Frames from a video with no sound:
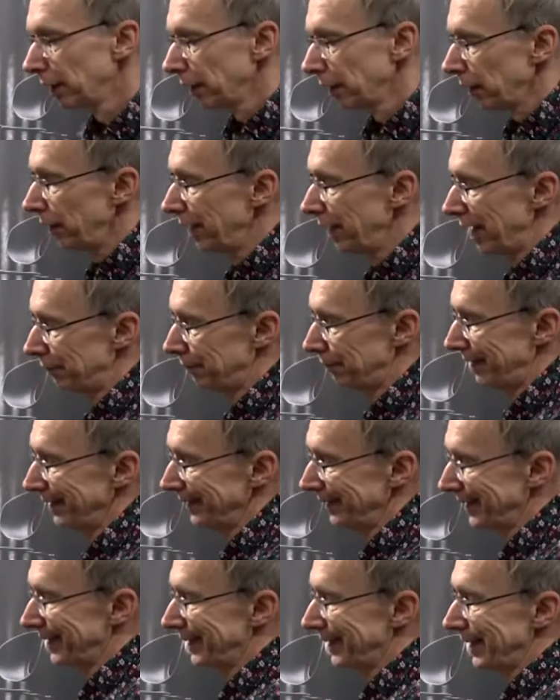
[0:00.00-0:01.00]
The
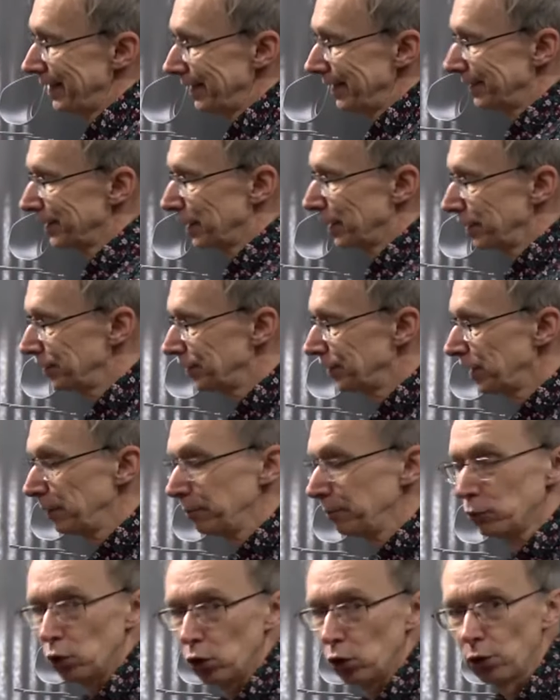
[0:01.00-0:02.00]
FX6 I see
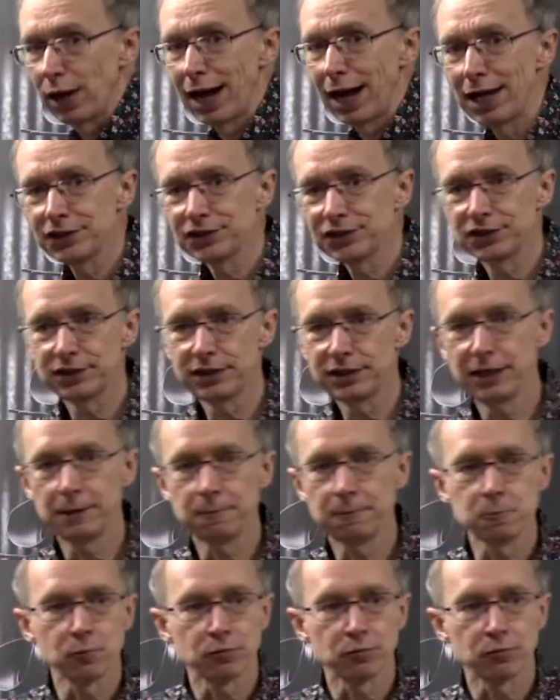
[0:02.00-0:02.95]
more as the